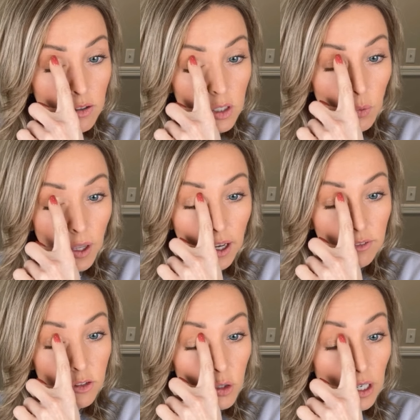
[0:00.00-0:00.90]
so we
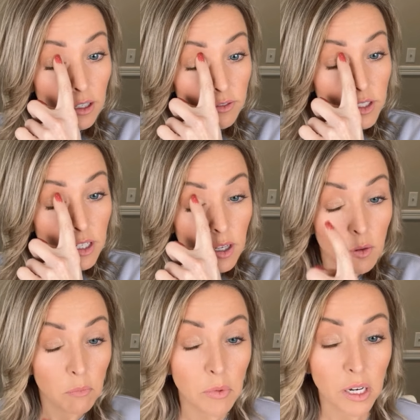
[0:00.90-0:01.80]
have Drift,
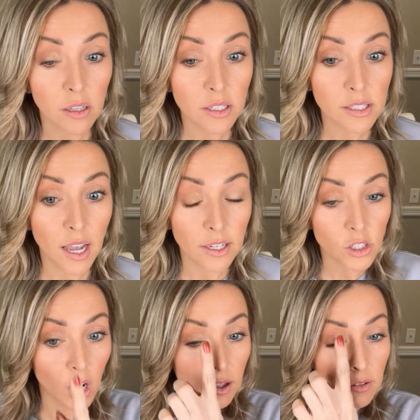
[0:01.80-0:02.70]
middle is Hot
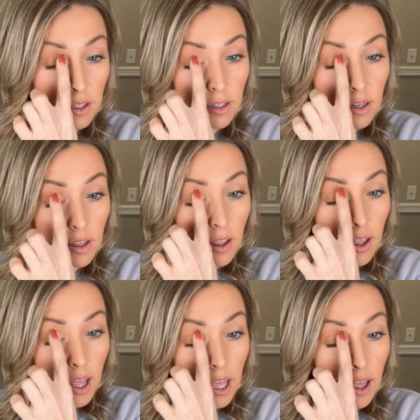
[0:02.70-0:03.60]
Chocolate,
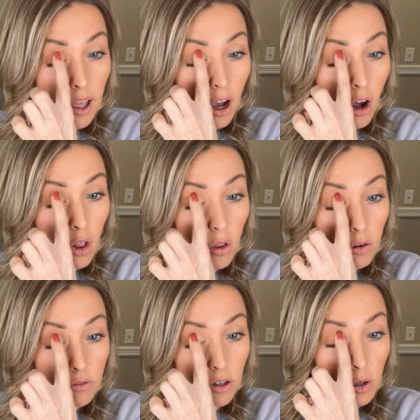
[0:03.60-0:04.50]
all
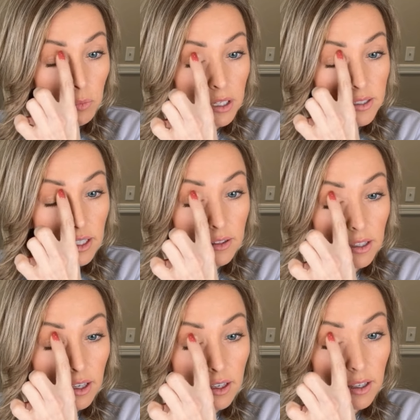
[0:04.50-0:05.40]
over
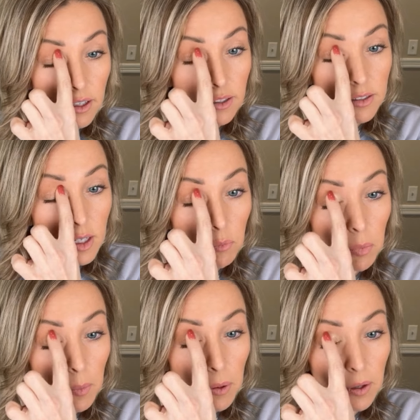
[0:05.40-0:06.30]
basically is
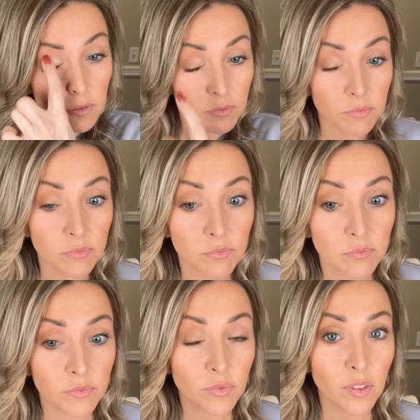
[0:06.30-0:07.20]
Bubba.
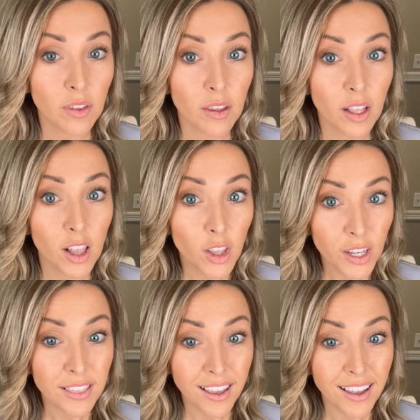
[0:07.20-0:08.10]
Look
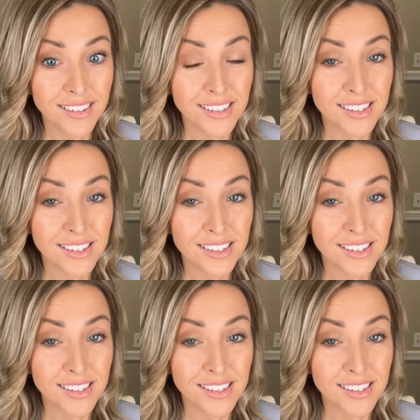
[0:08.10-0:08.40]
at that.